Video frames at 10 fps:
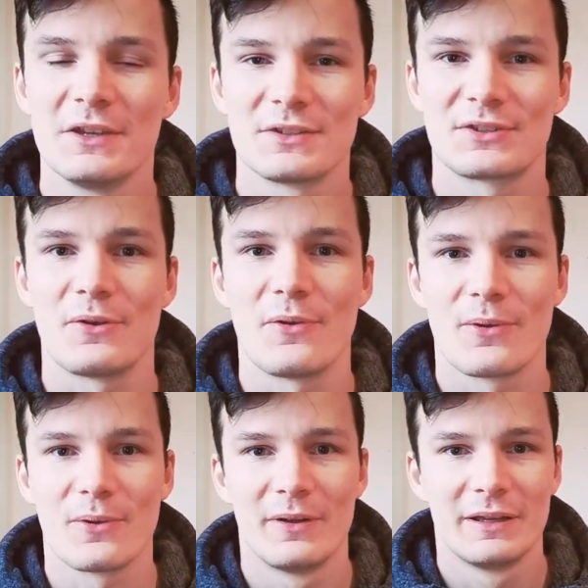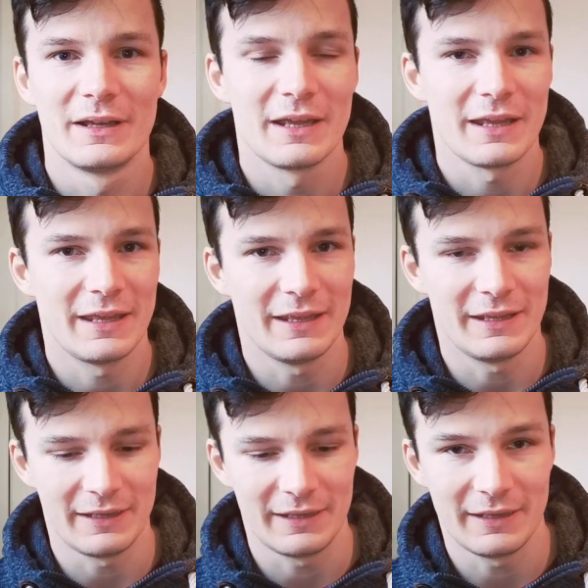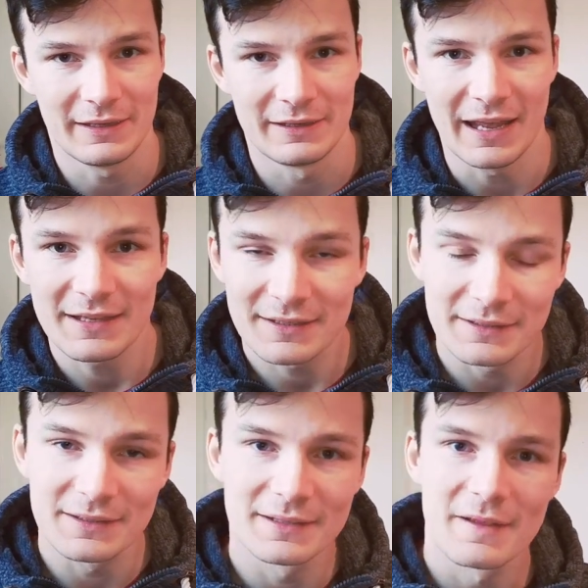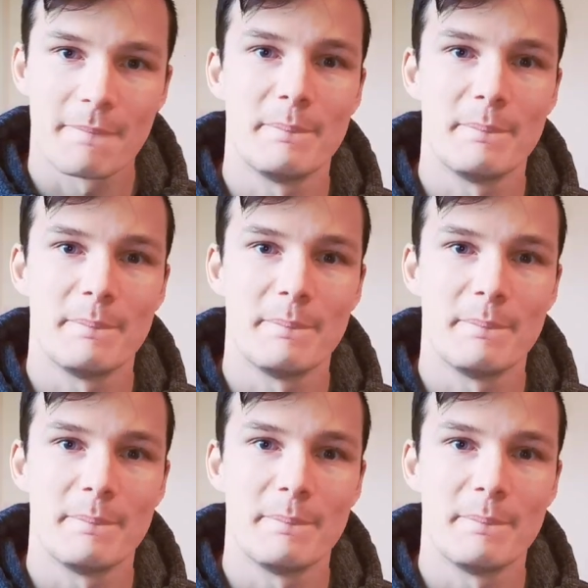So, in essence,